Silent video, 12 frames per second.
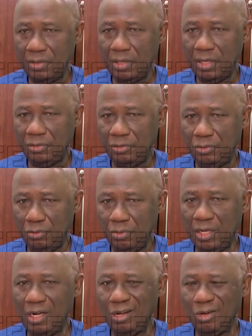as you know,
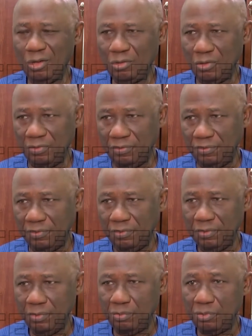a lot of
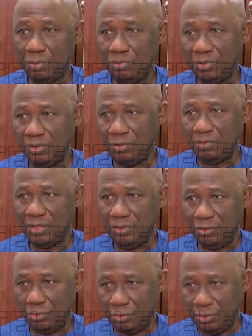properties were
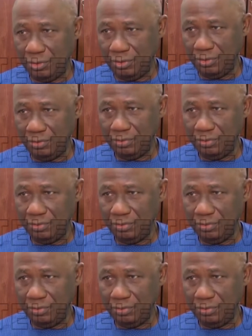destroyed,